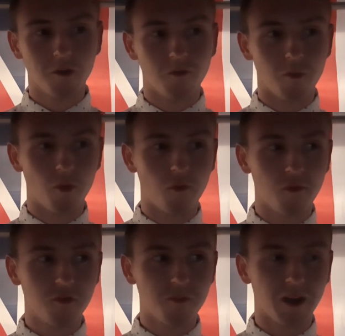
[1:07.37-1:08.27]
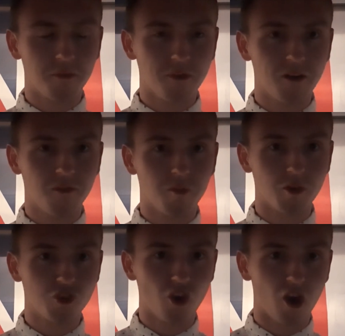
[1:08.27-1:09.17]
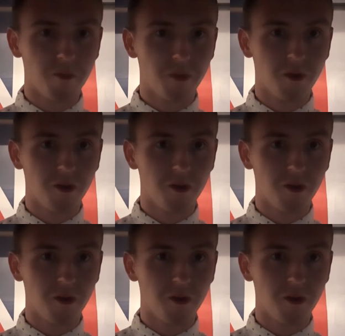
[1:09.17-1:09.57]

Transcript: removed my friend from a shop